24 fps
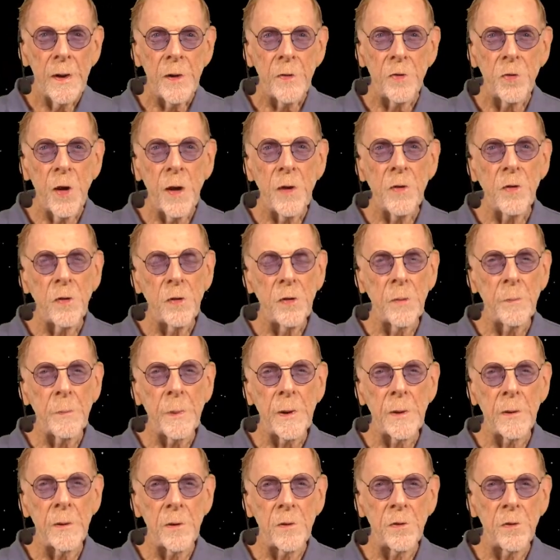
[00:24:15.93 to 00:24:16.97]
It changes
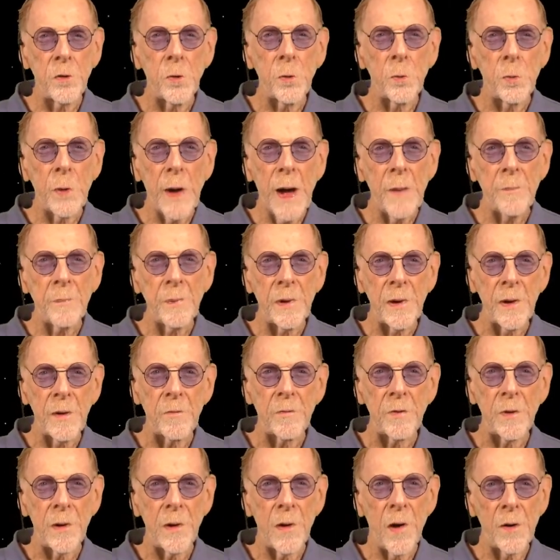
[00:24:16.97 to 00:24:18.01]
appearance too
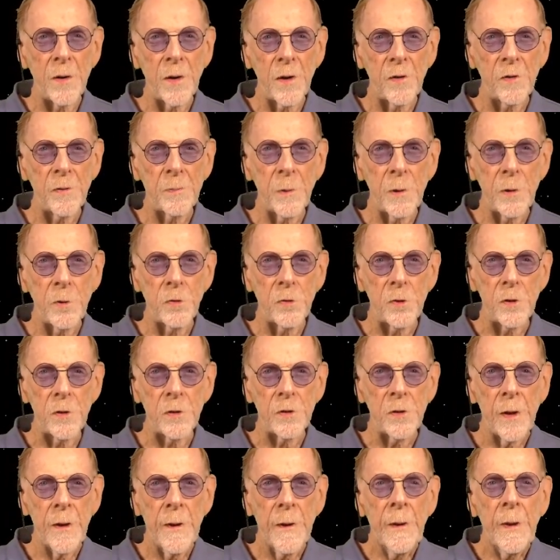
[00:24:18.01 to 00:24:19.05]
rapidly for long
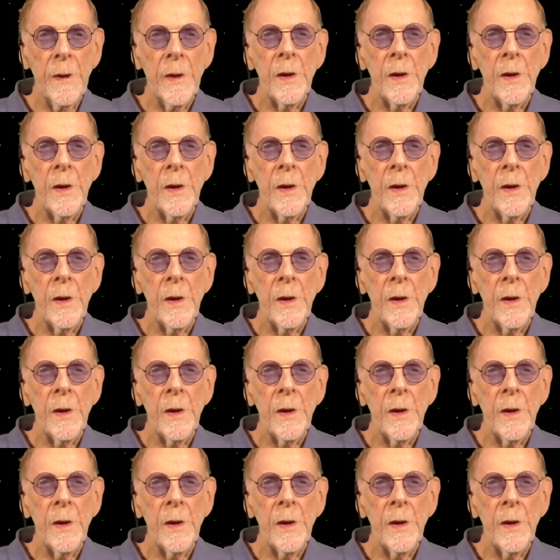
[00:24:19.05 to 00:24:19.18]
exposures,